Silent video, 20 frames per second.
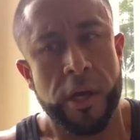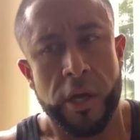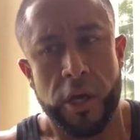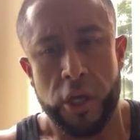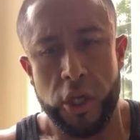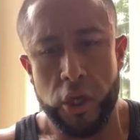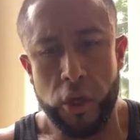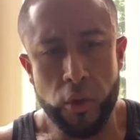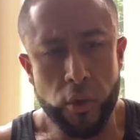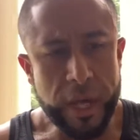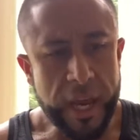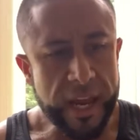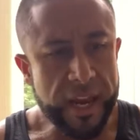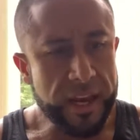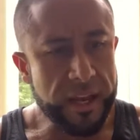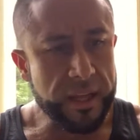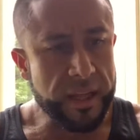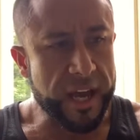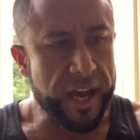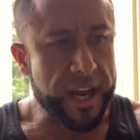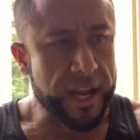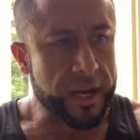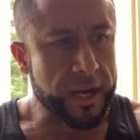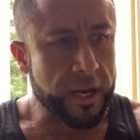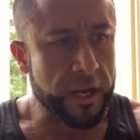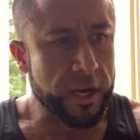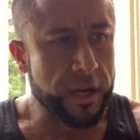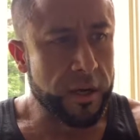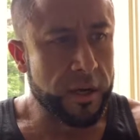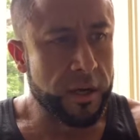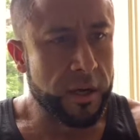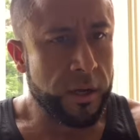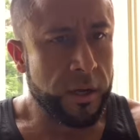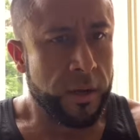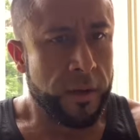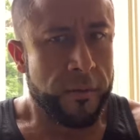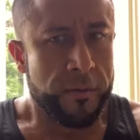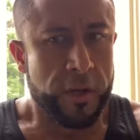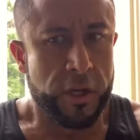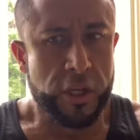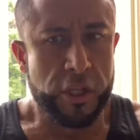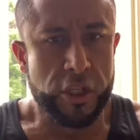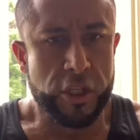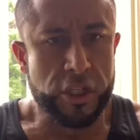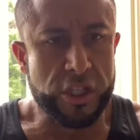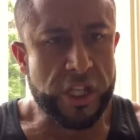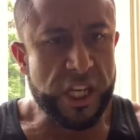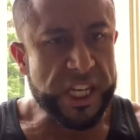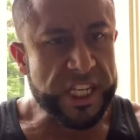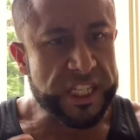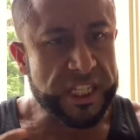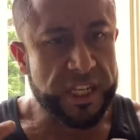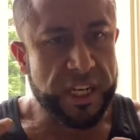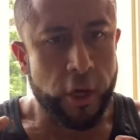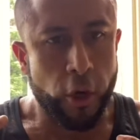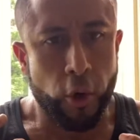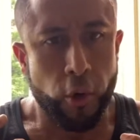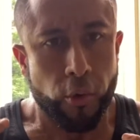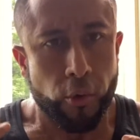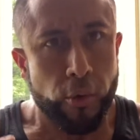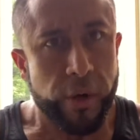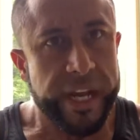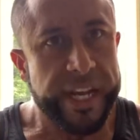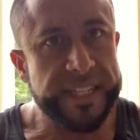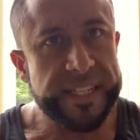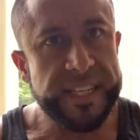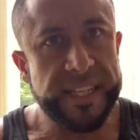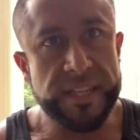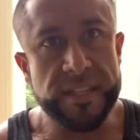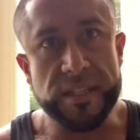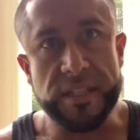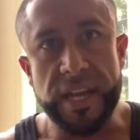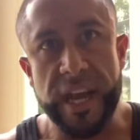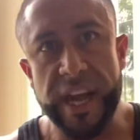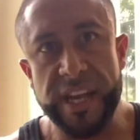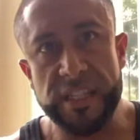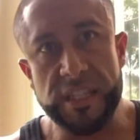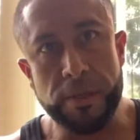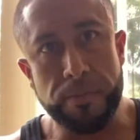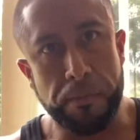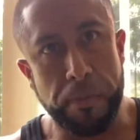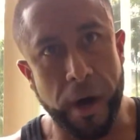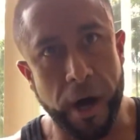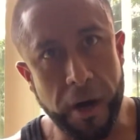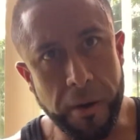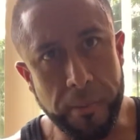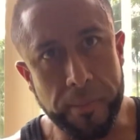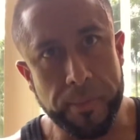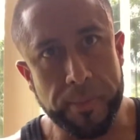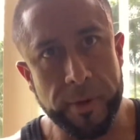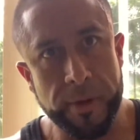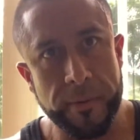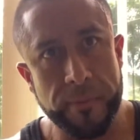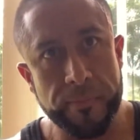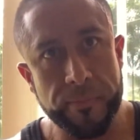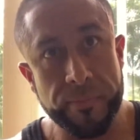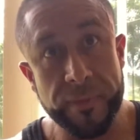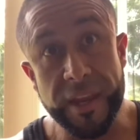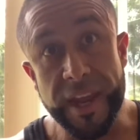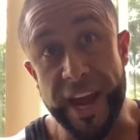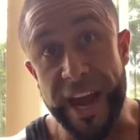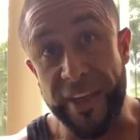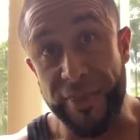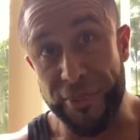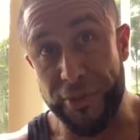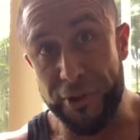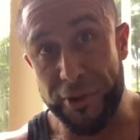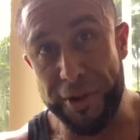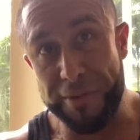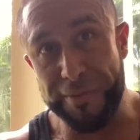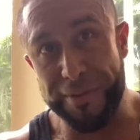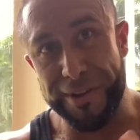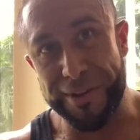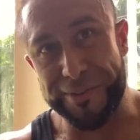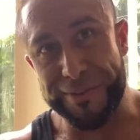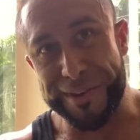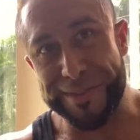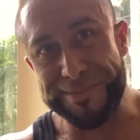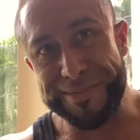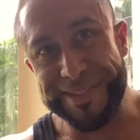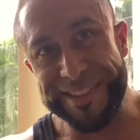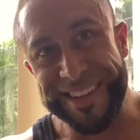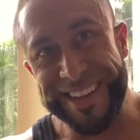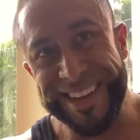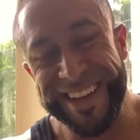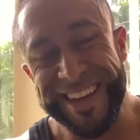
You get like this crazy intense pump at 30 milligrams.